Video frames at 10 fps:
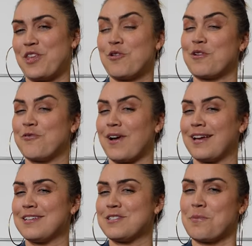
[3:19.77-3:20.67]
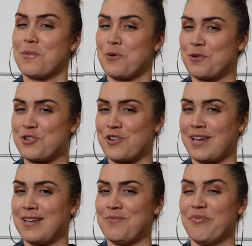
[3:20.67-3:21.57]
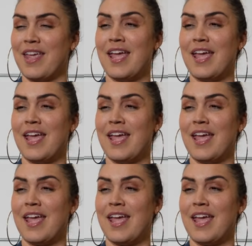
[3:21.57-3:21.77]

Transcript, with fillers: You can find us on Motor Trend.